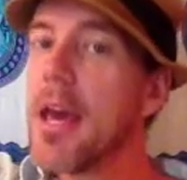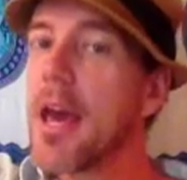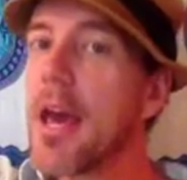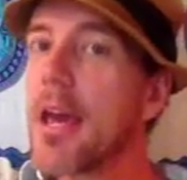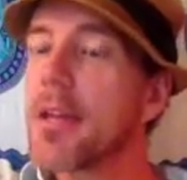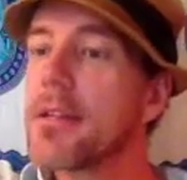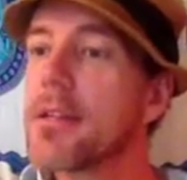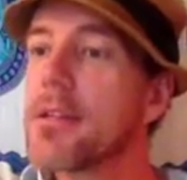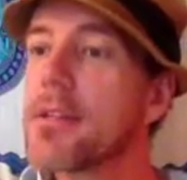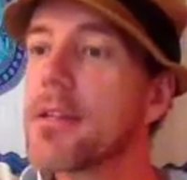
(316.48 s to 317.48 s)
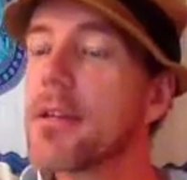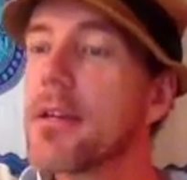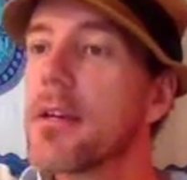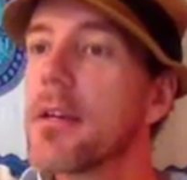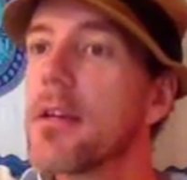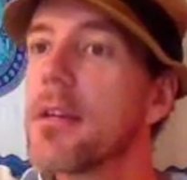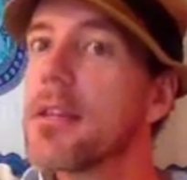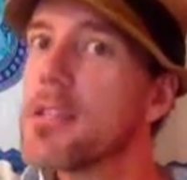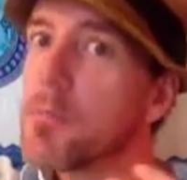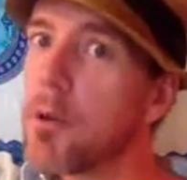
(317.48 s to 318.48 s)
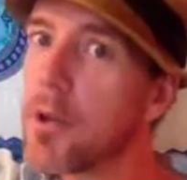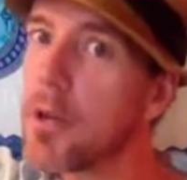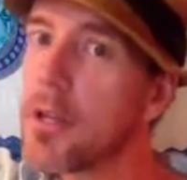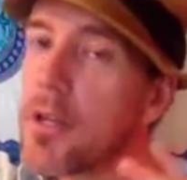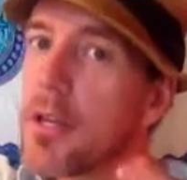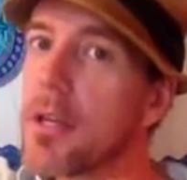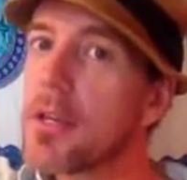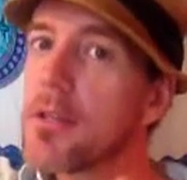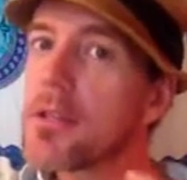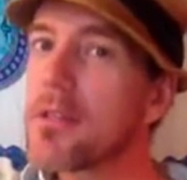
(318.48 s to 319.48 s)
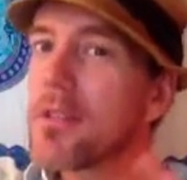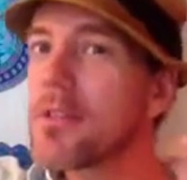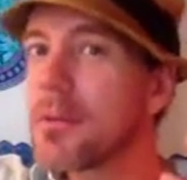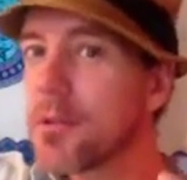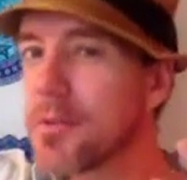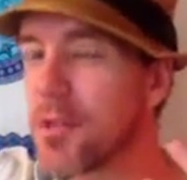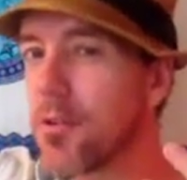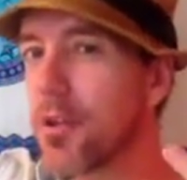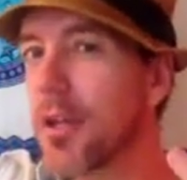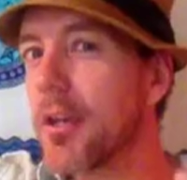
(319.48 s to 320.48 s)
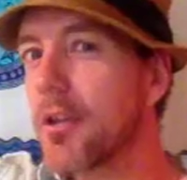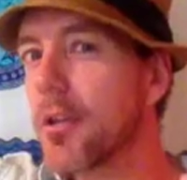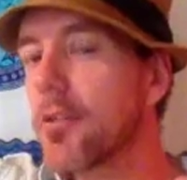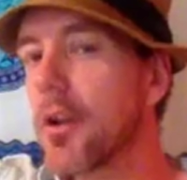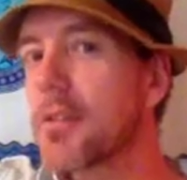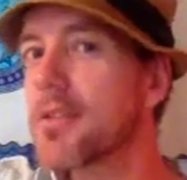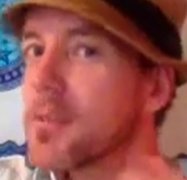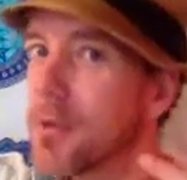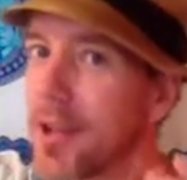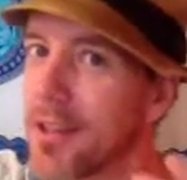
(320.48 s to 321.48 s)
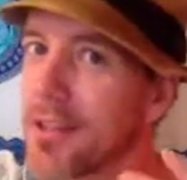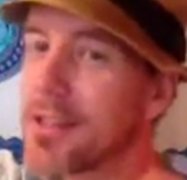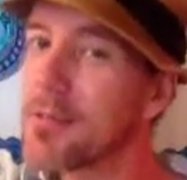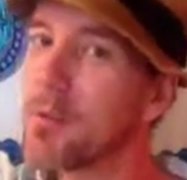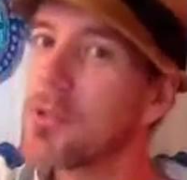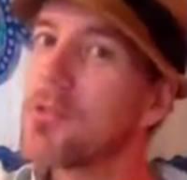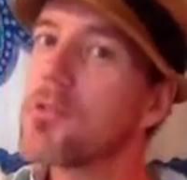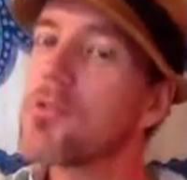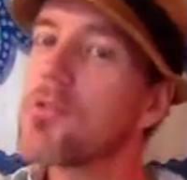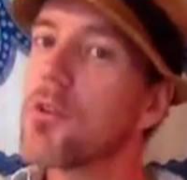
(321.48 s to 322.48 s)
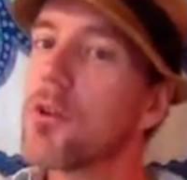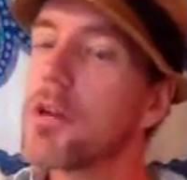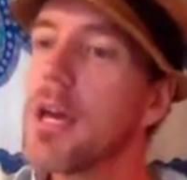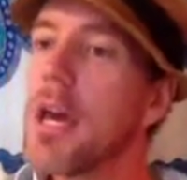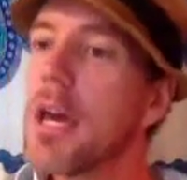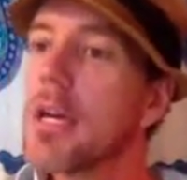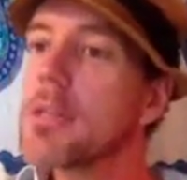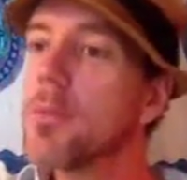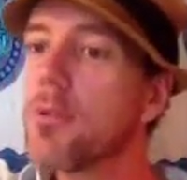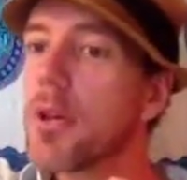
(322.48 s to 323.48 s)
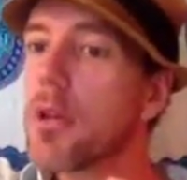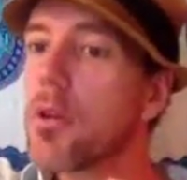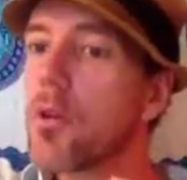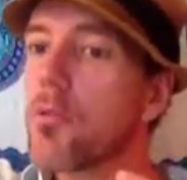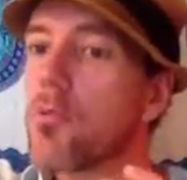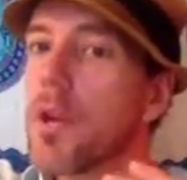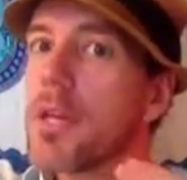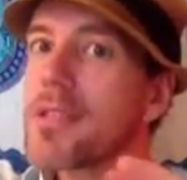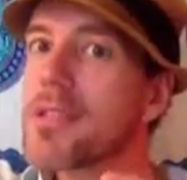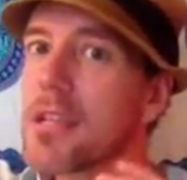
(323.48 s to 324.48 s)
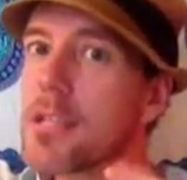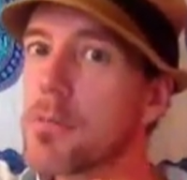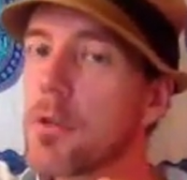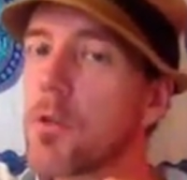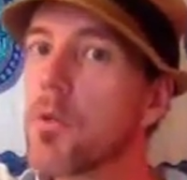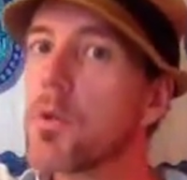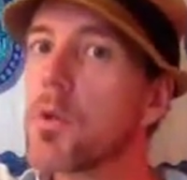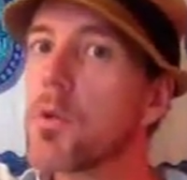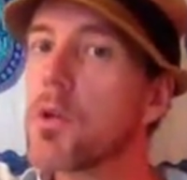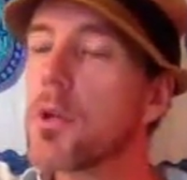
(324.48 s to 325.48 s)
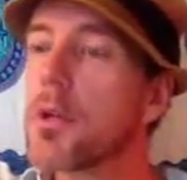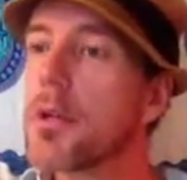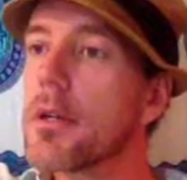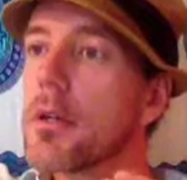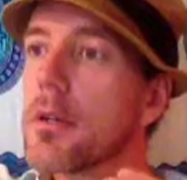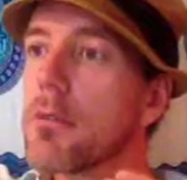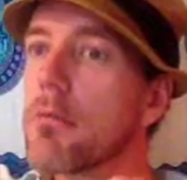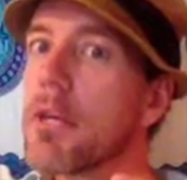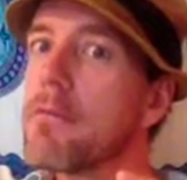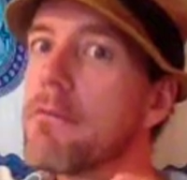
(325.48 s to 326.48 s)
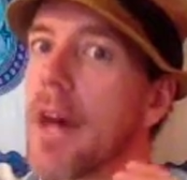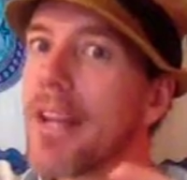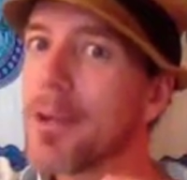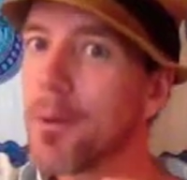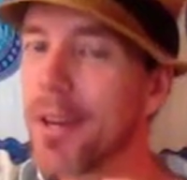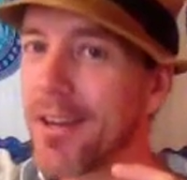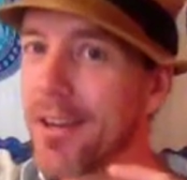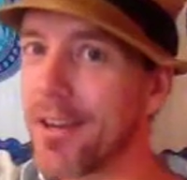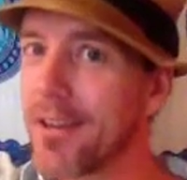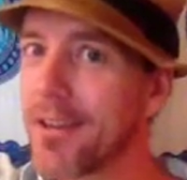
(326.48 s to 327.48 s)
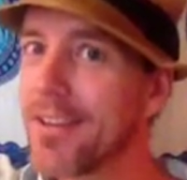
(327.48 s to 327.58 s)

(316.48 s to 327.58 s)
And this period is, sometimes they call it a healing crisis, but I think that's a bit too strong. It's more like a reassessment, or you're reevaluating